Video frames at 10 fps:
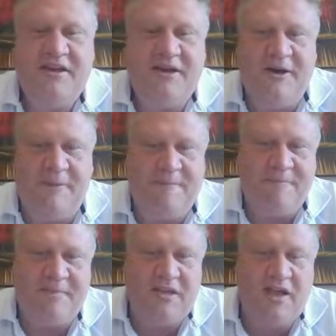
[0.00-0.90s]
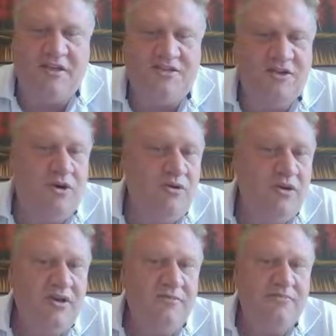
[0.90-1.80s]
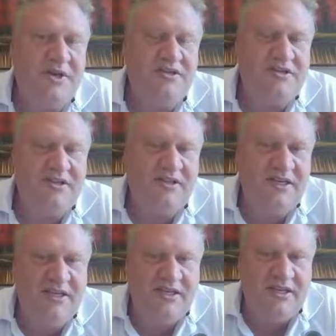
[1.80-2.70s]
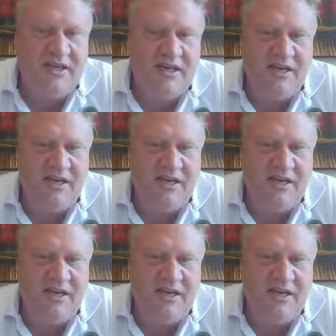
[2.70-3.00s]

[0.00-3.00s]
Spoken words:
Yeah, so basically,